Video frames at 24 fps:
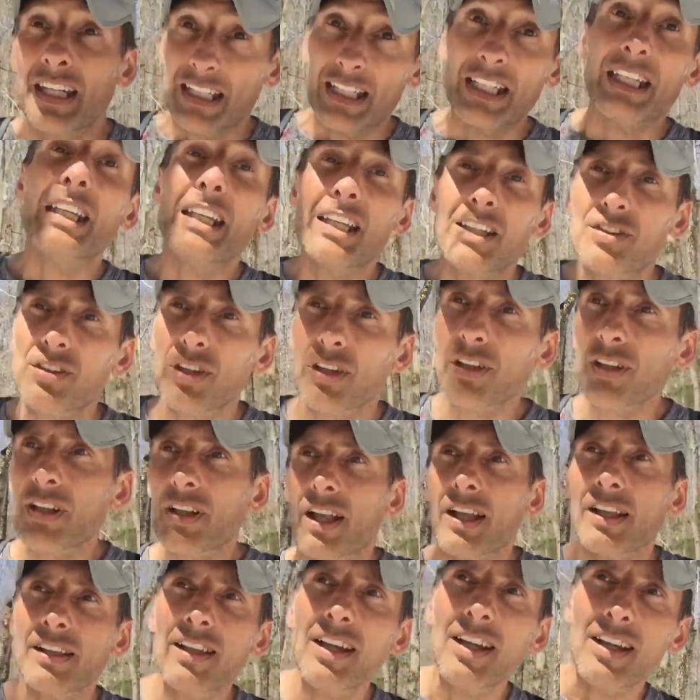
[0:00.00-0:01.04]
You need to
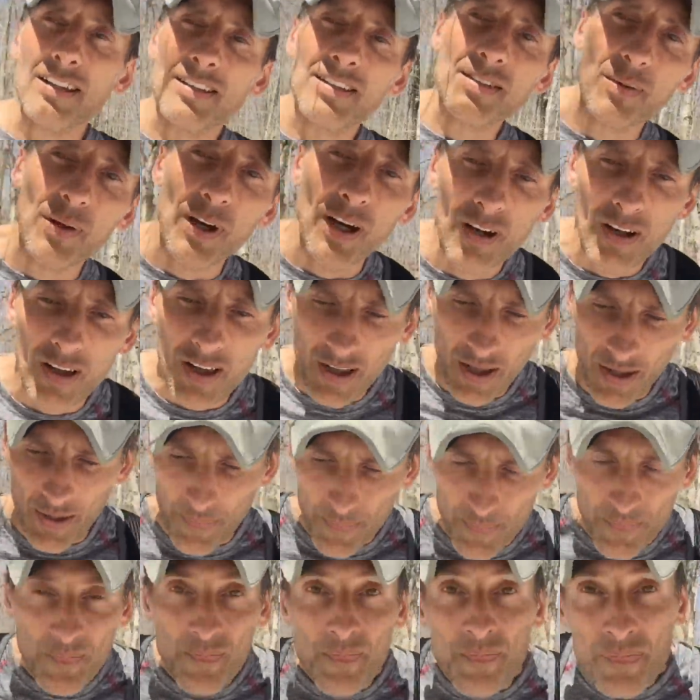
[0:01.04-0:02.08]
look like this. Well,
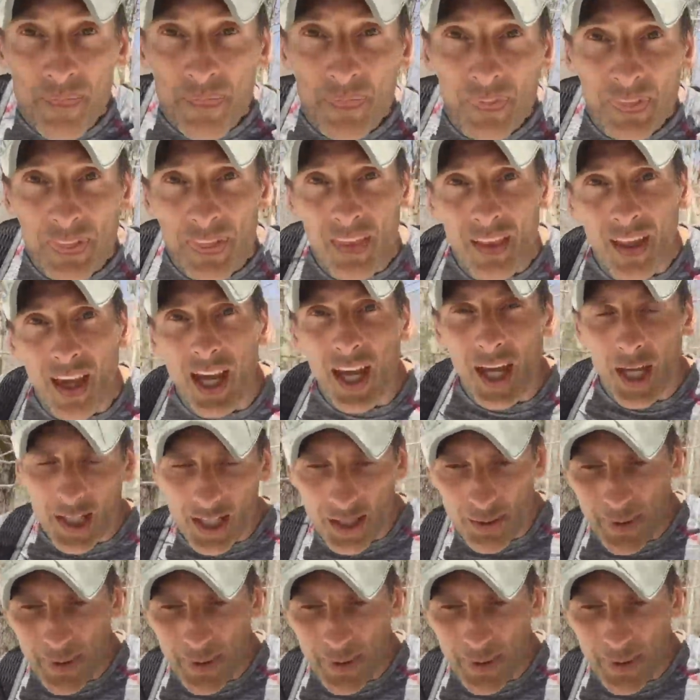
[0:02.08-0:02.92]
I